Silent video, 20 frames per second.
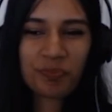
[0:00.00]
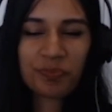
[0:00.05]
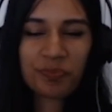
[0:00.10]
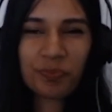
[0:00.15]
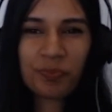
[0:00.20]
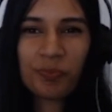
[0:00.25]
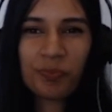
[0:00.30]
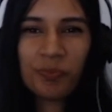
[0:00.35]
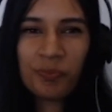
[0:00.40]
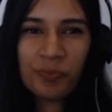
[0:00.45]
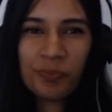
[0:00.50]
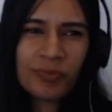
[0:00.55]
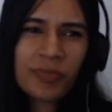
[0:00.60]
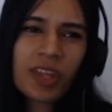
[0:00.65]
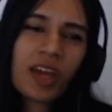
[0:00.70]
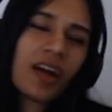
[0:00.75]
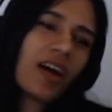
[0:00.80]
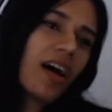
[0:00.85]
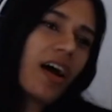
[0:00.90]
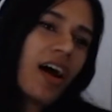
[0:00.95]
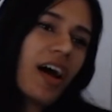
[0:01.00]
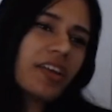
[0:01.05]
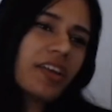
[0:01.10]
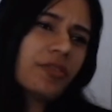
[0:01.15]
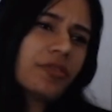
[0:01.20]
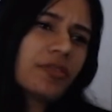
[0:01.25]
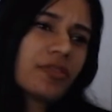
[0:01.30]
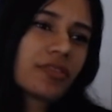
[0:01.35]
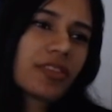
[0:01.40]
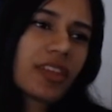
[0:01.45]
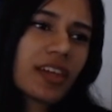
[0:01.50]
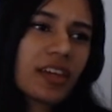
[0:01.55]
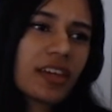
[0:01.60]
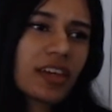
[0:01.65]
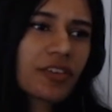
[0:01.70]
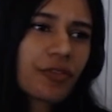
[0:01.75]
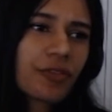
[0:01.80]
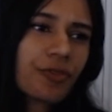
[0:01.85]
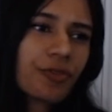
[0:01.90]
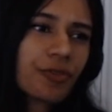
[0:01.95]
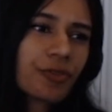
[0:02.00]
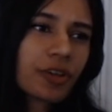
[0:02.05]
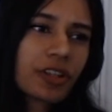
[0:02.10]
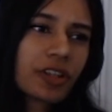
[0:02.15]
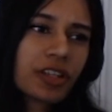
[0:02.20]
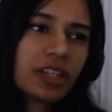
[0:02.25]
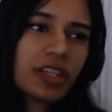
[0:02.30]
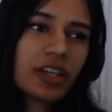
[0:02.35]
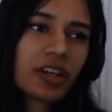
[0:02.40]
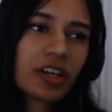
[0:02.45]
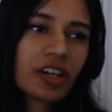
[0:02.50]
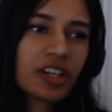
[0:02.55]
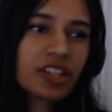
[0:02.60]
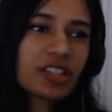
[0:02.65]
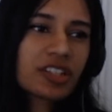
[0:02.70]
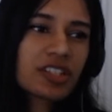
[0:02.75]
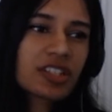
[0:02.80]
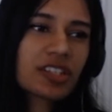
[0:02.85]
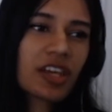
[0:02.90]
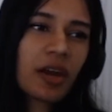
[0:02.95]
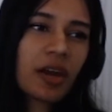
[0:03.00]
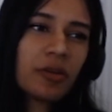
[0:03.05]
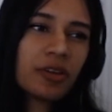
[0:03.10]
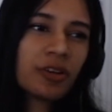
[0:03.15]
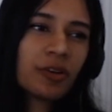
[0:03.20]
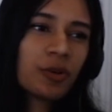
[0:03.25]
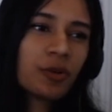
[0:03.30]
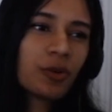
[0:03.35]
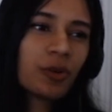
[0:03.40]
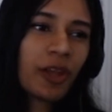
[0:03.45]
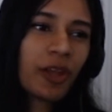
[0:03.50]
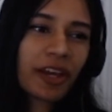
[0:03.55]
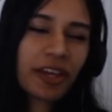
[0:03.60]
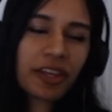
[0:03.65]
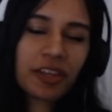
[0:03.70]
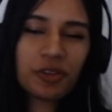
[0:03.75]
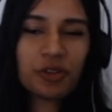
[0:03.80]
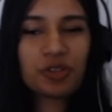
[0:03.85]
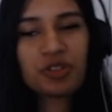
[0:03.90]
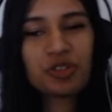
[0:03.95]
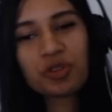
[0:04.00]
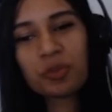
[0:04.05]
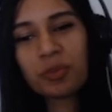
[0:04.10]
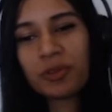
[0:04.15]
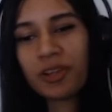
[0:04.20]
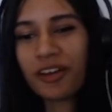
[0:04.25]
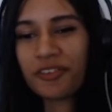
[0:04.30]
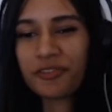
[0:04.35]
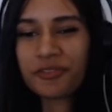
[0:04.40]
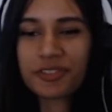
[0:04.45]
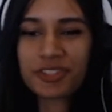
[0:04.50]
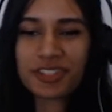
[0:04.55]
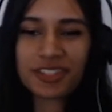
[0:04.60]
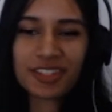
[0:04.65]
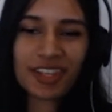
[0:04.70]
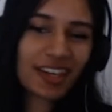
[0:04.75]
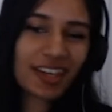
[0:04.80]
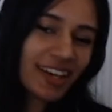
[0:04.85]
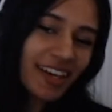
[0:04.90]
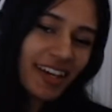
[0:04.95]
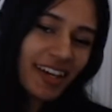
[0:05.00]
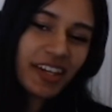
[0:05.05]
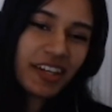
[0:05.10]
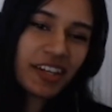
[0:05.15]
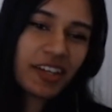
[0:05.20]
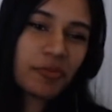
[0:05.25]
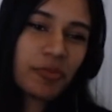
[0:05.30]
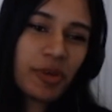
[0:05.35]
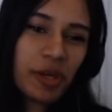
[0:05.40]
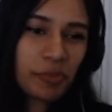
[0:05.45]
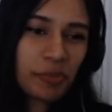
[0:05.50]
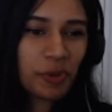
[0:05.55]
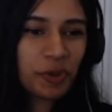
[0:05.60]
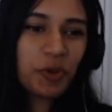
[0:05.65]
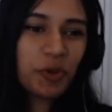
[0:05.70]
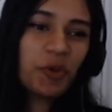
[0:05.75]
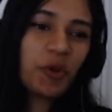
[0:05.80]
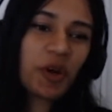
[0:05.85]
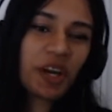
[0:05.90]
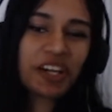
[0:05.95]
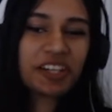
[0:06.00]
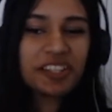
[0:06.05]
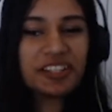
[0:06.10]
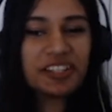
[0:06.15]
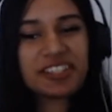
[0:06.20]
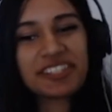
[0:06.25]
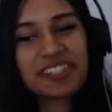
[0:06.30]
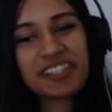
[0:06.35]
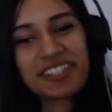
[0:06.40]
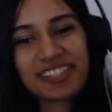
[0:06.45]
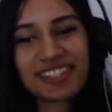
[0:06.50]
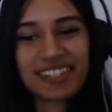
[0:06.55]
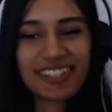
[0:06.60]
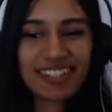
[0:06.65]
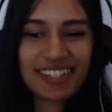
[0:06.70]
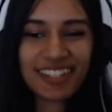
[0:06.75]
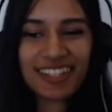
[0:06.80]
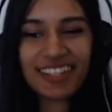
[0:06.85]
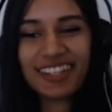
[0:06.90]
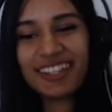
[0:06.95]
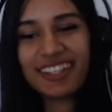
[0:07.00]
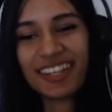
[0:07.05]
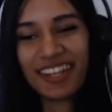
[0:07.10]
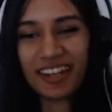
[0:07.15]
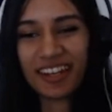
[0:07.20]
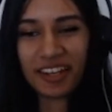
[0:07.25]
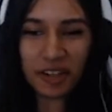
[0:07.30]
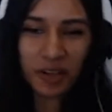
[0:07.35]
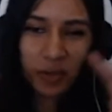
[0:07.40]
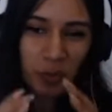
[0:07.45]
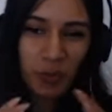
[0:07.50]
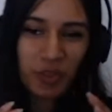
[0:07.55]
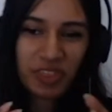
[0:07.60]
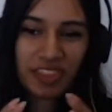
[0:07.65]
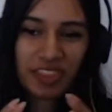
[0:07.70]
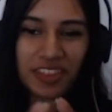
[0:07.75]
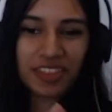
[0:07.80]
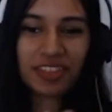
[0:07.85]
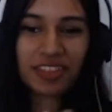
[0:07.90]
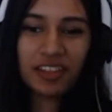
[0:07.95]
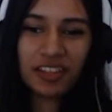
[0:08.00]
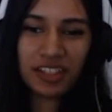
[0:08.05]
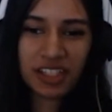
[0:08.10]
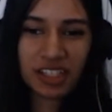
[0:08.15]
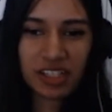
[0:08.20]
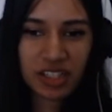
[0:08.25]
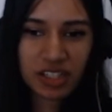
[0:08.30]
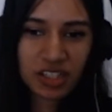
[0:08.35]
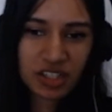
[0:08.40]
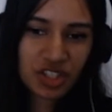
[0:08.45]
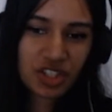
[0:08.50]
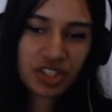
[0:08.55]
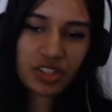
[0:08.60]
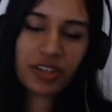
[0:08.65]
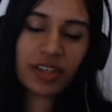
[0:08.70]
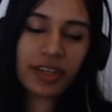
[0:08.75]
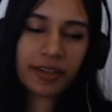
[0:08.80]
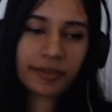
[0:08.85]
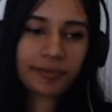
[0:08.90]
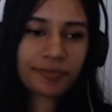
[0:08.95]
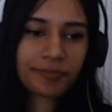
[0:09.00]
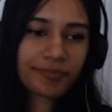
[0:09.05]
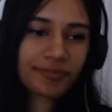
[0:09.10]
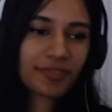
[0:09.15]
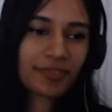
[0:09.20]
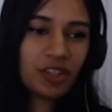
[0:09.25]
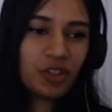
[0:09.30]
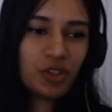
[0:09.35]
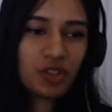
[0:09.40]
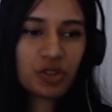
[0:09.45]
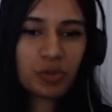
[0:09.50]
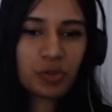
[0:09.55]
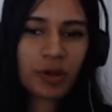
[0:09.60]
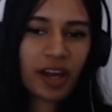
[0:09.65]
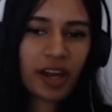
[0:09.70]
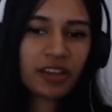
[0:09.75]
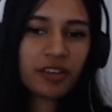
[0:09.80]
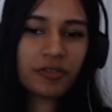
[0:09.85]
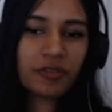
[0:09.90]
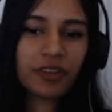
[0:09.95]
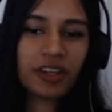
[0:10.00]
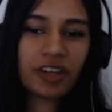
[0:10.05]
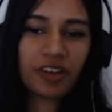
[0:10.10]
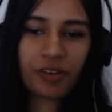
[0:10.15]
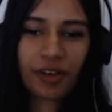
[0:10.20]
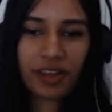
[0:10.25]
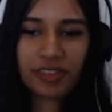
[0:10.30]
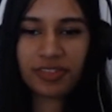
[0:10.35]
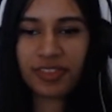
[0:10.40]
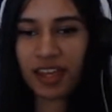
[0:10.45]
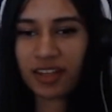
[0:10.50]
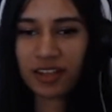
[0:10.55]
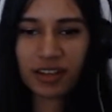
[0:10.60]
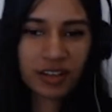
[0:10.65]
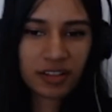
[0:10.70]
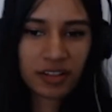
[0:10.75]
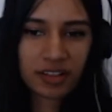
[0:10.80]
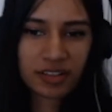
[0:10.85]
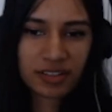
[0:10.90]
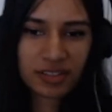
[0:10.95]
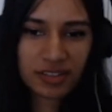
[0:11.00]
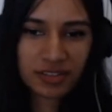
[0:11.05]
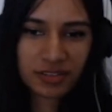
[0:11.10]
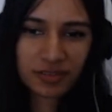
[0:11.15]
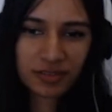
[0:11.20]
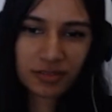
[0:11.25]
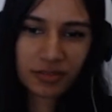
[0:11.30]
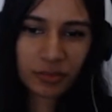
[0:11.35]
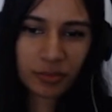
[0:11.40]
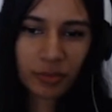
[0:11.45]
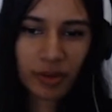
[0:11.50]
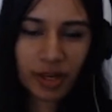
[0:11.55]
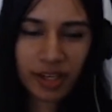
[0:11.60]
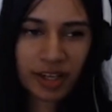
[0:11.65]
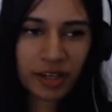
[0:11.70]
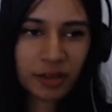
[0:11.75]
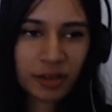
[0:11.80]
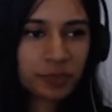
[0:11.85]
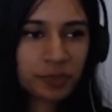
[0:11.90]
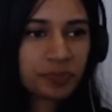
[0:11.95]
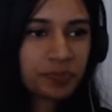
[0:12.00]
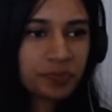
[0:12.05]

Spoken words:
I don't think it really hurts. I know like YouTube loves people who are consistent and within the niche. Like YouTube kind of ingrained that in us by now.